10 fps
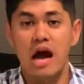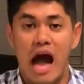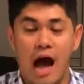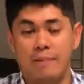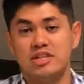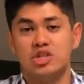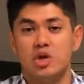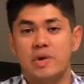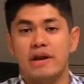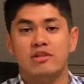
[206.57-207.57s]
I'm gonna show
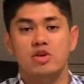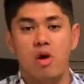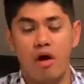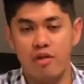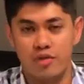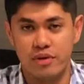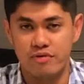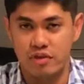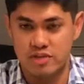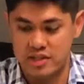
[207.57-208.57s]
you how to do all three of
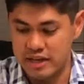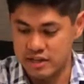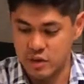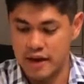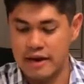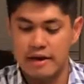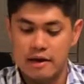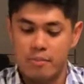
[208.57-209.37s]
those things, okay?